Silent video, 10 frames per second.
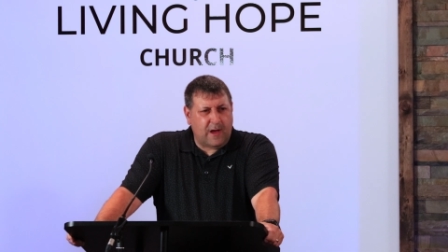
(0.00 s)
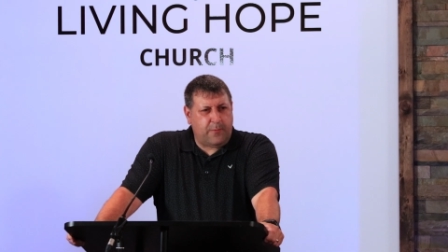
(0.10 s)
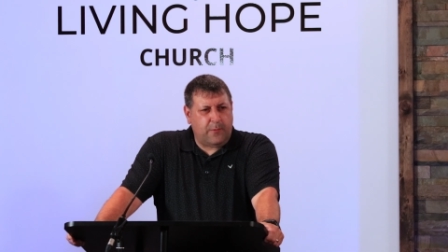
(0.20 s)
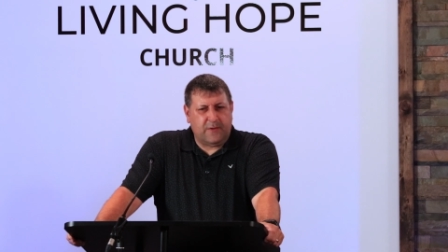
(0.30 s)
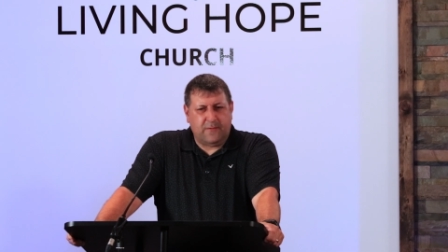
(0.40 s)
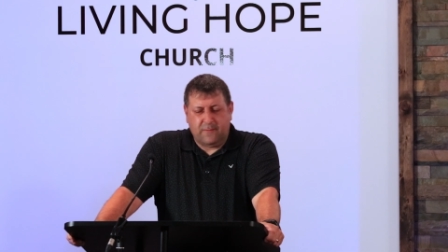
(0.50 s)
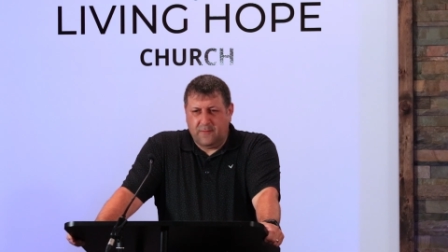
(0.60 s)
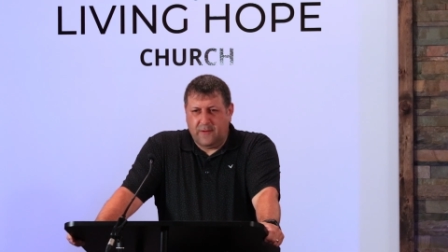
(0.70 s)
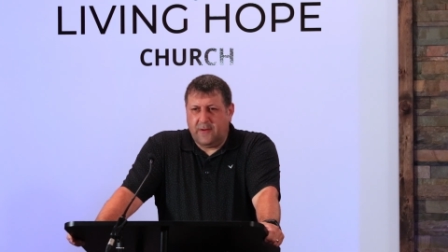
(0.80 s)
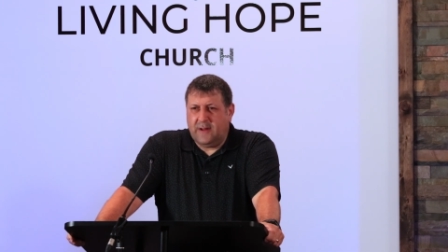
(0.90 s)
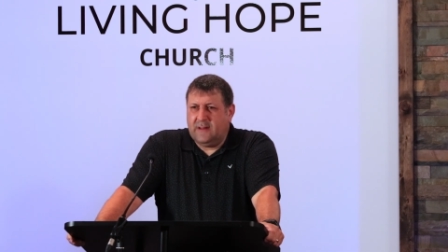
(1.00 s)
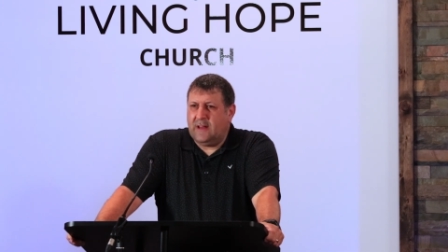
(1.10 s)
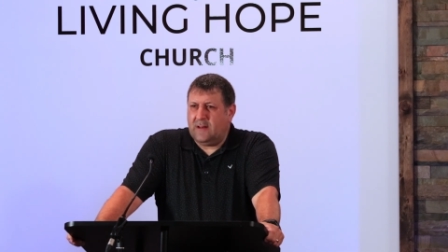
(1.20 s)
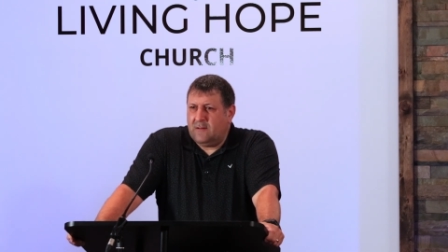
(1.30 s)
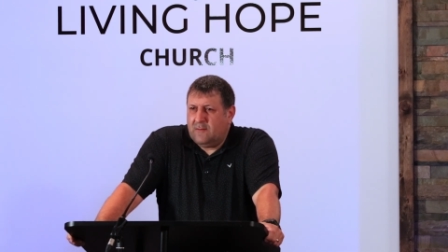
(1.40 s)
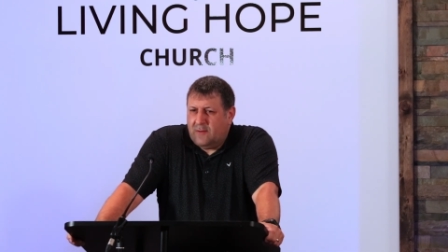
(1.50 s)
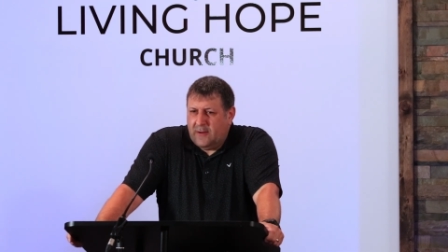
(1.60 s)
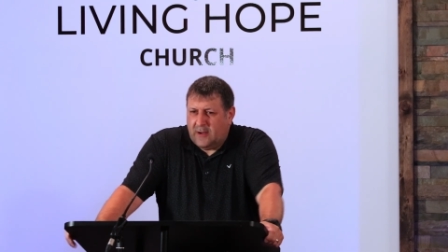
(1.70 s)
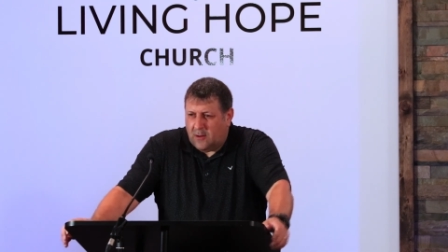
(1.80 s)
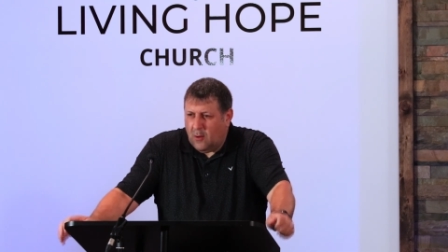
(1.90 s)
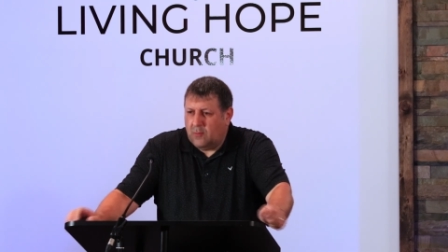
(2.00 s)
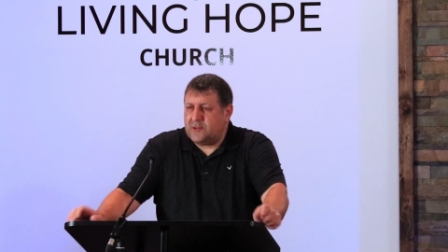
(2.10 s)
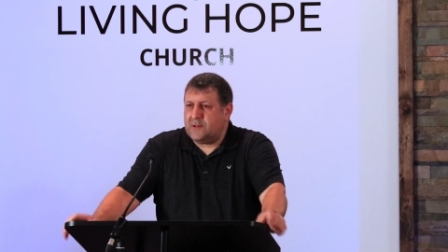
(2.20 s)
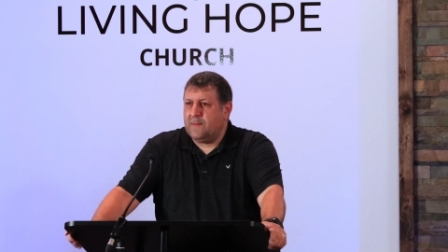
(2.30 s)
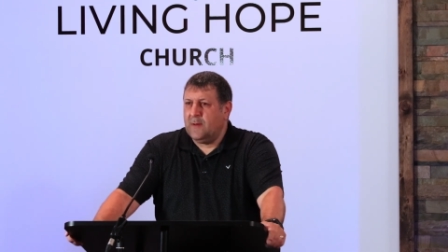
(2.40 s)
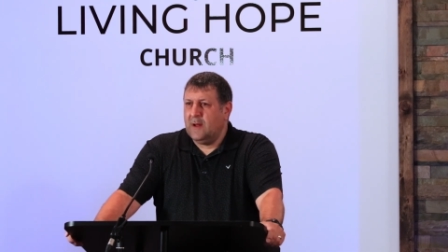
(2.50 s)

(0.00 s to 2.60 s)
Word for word: up, we were very knit and very close.